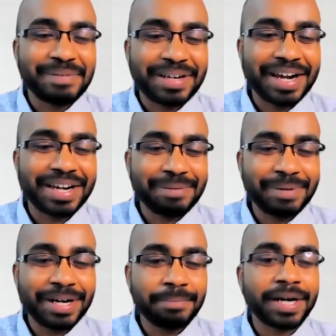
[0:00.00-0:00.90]
can't come
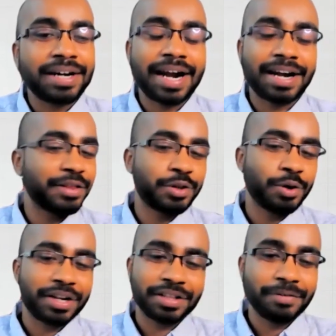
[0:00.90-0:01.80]
in, but at least
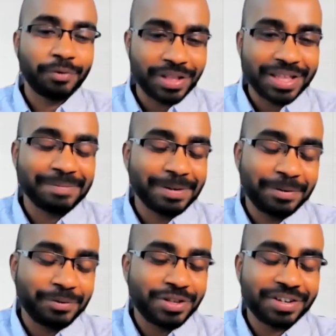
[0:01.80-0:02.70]
not in the foreseeable
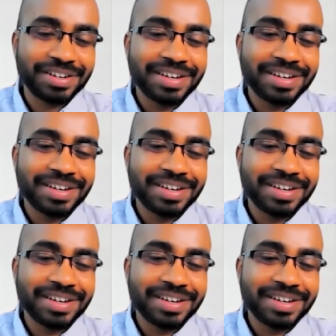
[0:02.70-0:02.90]
future.